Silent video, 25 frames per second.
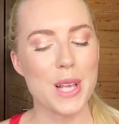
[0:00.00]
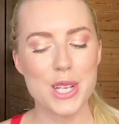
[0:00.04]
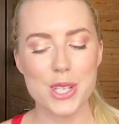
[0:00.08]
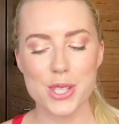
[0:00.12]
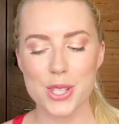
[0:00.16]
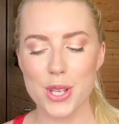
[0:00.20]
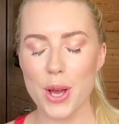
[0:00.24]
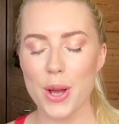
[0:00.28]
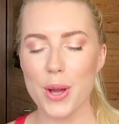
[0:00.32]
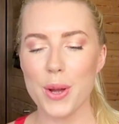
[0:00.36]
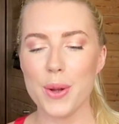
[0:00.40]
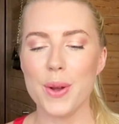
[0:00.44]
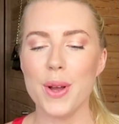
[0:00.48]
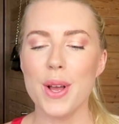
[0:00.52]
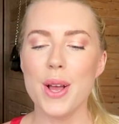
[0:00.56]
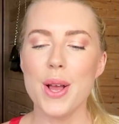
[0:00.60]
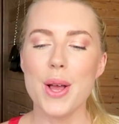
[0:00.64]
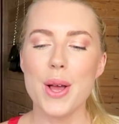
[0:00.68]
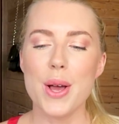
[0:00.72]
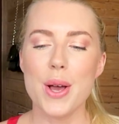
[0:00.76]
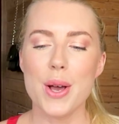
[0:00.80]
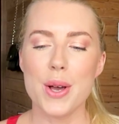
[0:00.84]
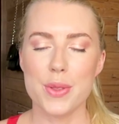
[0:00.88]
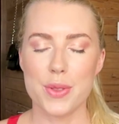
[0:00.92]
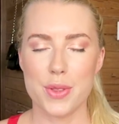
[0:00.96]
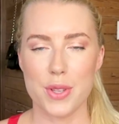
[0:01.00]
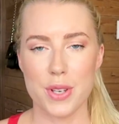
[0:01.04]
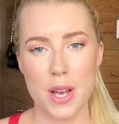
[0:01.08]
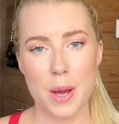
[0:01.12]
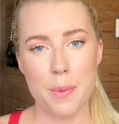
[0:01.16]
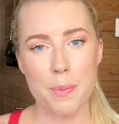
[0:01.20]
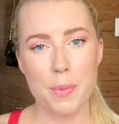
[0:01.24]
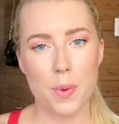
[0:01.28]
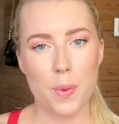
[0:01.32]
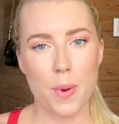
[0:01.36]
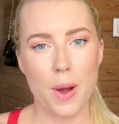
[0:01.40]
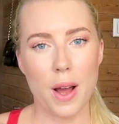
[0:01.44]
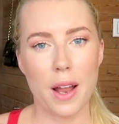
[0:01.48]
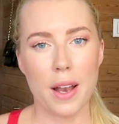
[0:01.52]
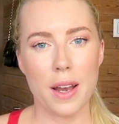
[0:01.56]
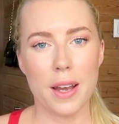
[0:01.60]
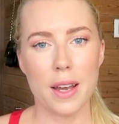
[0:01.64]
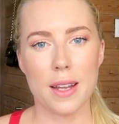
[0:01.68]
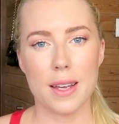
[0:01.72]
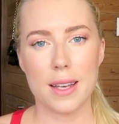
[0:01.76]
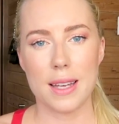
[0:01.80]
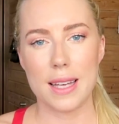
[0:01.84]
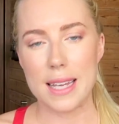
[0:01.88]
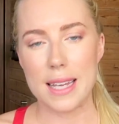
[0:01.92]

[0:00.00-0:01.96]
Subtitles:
So the number one